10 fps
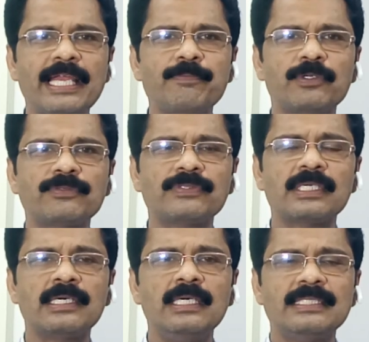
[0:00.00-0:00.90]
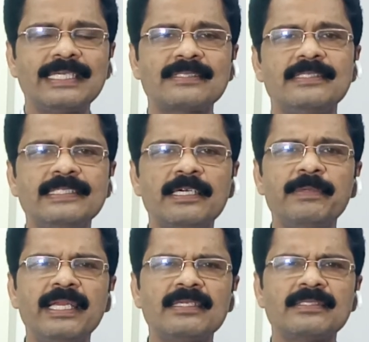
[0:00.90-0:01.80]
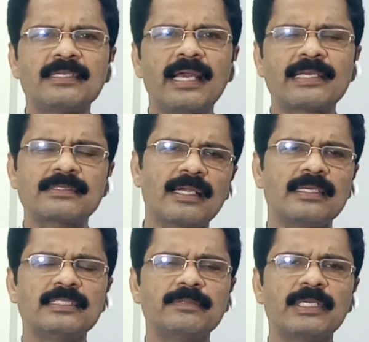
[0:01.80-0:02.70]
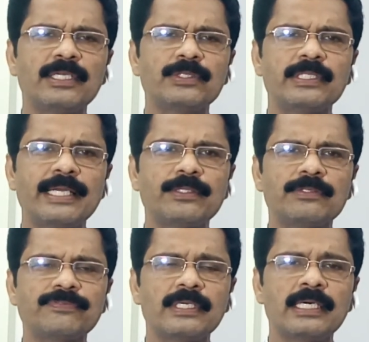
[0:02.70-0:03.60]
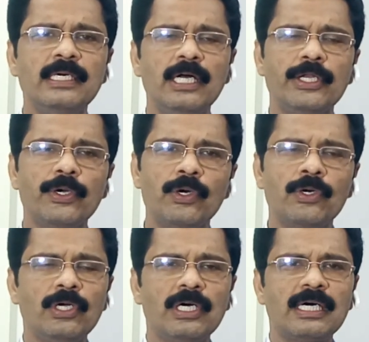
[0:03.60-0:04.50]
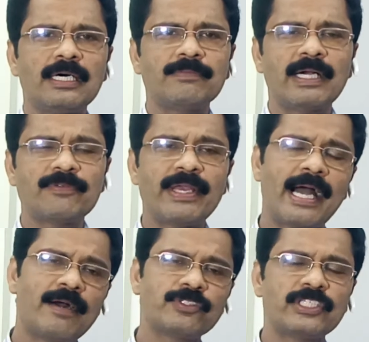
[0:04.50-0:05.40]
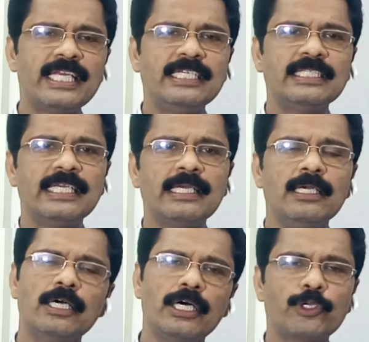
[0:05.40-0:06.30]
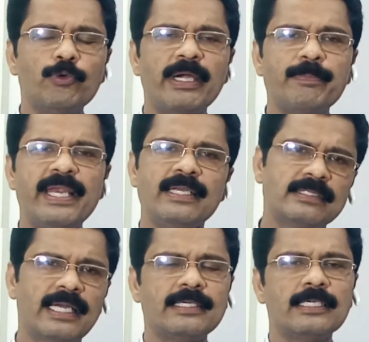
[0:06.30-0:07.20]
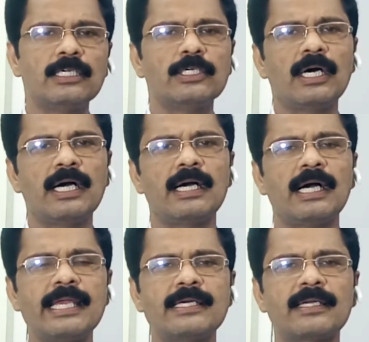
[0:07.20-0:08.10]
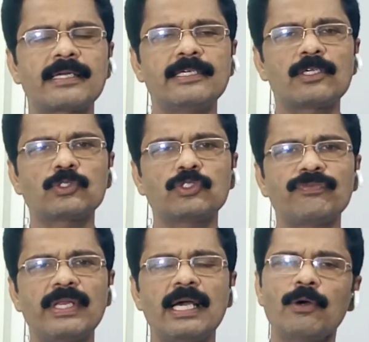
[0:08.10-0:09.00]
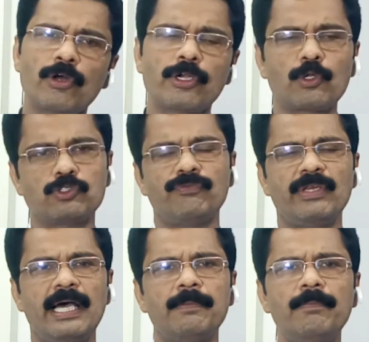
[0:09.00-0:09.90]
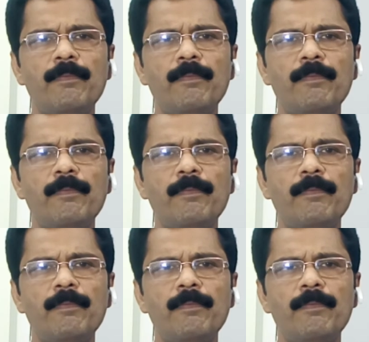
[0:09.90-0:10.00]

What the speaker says: type of sex determination, exactly similar to that of what we have seen in the human beings and eye color in Drosophila or Drosophila.